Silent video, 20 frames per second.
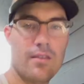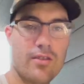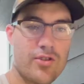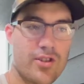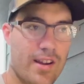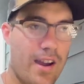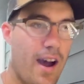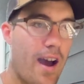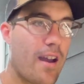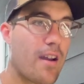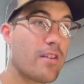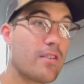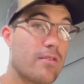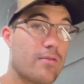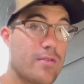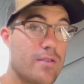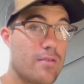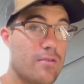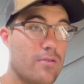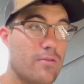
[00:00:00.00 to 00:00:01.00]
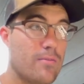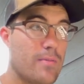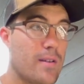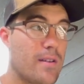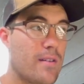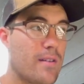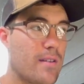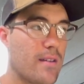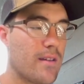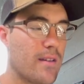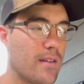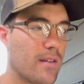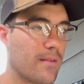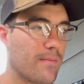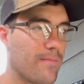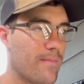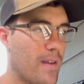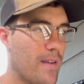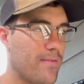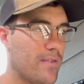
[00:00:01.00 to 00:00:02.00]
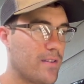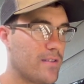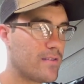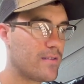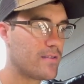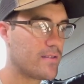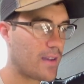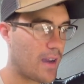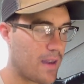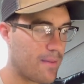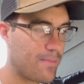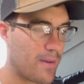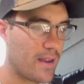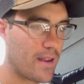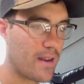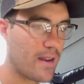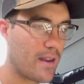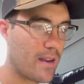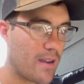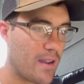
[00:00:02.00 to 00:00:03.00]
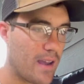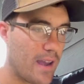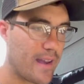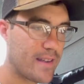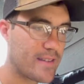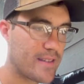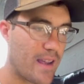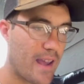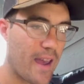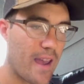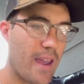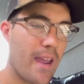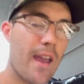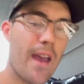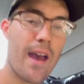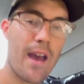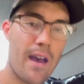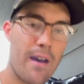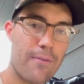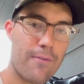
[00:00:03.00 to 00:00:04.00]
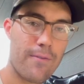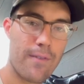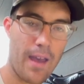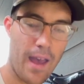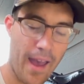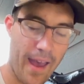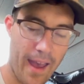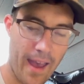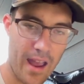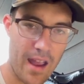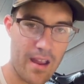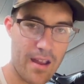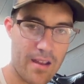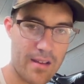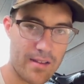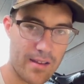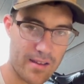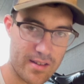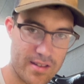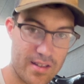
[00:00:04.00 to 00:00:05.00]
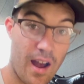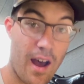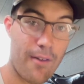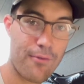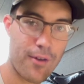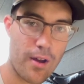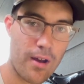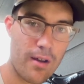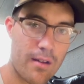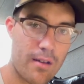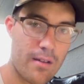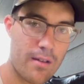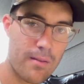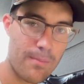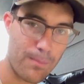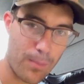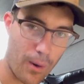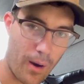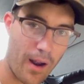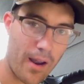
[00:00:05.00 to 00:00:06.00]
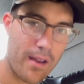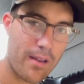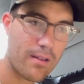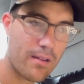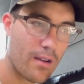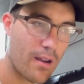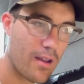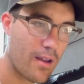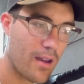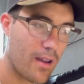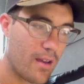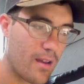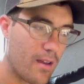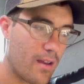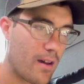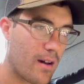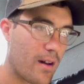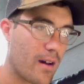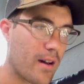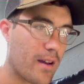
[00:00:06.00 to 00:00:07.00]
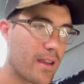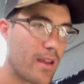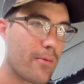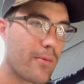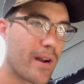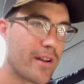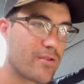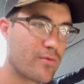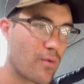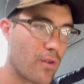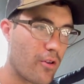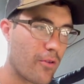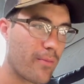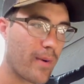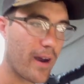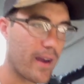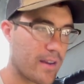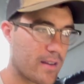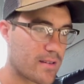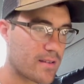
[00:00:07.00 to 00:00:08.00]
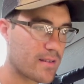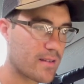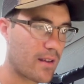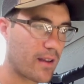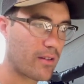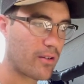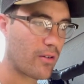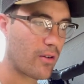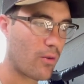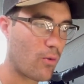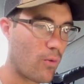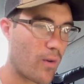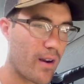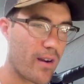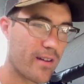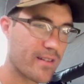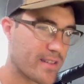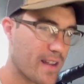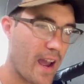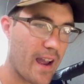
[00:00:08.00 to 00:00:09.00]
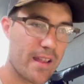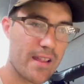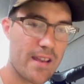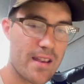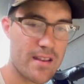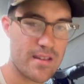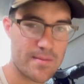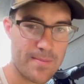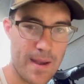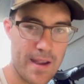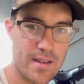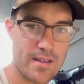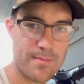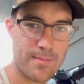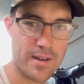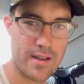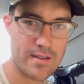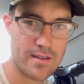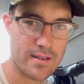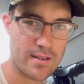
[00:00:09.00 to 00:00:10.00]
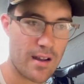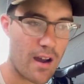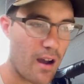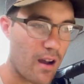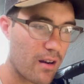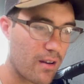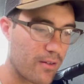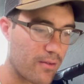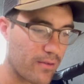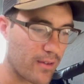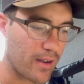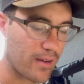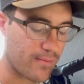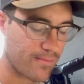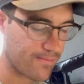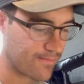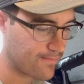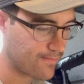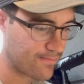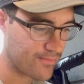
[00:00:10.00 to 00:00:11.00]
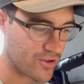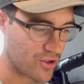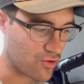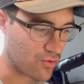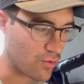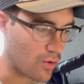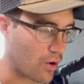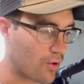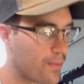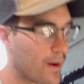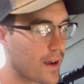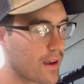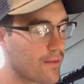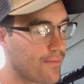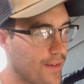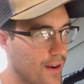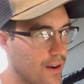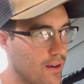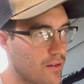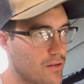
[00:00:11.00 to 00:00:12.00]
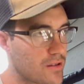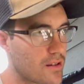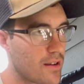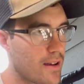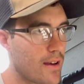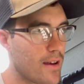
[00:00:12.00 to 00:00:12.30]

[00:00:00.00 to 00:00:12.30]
There's a guy on YouTube, um, if you type in S A F A, like SAFA Brian, uh, he rides road bikes. I don't know where exactly he's based, but he has a ton of like just road biking videos.